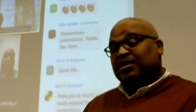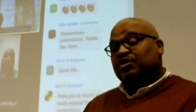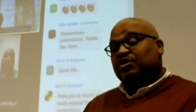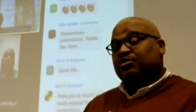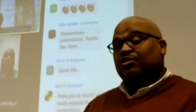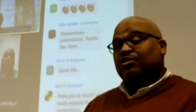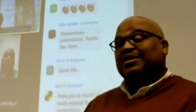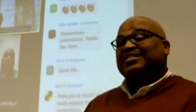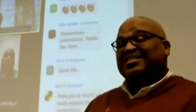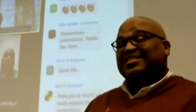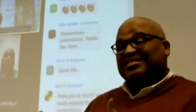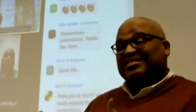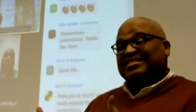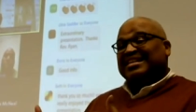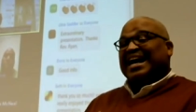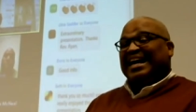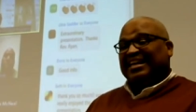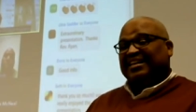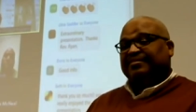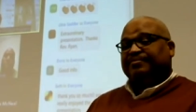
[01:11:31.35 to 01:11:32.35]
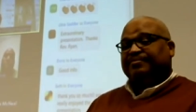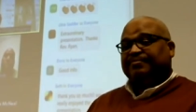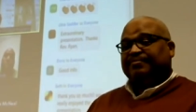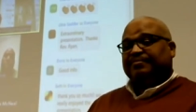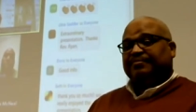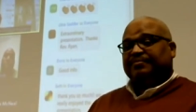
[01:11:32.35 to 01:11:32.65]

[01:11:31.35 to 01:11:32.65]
that you're going to die,